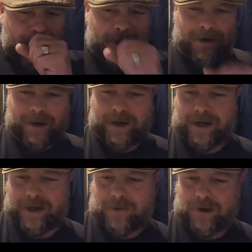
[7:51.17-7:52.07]
All right, I
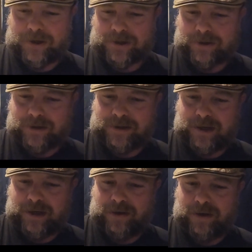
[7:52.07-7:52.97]
got a question. Let's
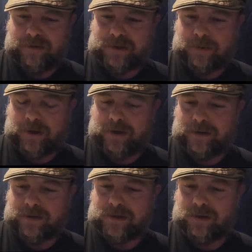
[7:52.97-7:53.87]
say you have a spirit
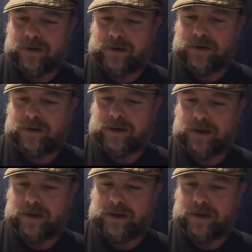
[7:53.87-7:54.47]
that is clear